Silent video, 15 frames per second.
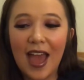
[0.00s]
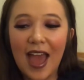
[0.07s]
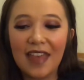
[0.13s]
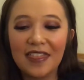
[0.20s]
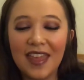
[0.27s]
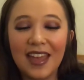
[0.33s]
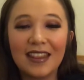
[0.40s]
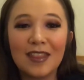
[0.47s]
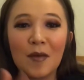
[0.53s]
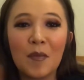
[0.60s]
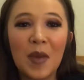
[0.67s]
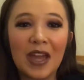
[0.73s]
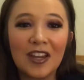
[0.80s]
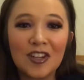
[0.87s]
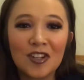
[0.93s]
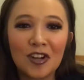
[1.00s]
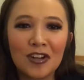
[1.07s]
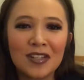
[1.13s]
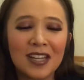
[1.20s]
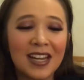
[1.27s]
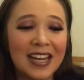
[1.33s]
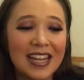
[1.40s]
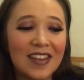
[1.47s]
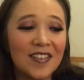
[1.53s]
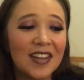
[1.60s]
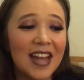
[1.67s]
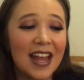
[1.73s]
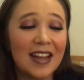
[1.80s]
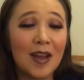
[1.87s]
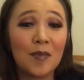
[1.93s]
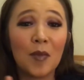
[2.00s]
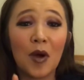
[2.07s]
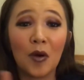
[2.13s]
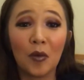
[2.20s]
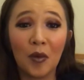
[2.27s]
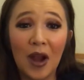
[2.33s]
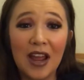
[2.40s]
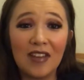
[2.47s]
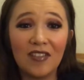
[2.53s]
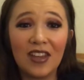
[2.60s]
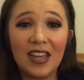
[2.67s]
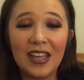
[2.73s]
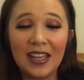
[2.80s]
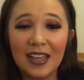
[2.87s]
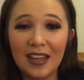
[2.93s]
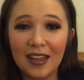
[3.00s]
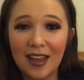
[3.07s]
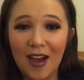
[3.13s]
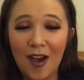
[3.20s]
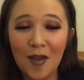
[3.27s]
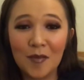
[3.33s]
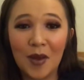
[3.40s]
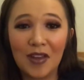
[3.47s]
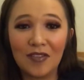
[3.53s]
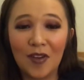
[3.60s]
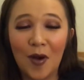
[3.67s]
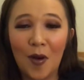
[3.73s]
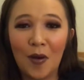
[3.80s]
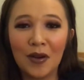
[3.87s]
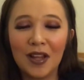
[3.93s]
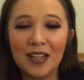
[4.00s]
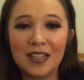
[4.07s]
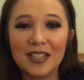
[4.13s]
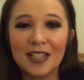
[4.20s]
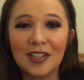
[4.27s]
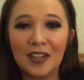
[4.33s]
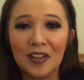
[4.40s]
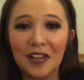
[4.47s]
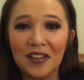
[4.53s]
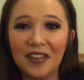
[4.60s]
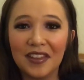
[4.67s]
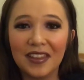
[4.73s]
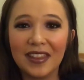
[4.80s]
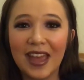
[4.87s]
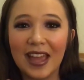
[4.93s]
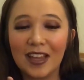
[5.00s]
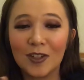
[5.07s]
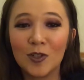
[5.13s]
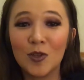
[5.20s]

And then the picture didn't even end up arriving on my phone until like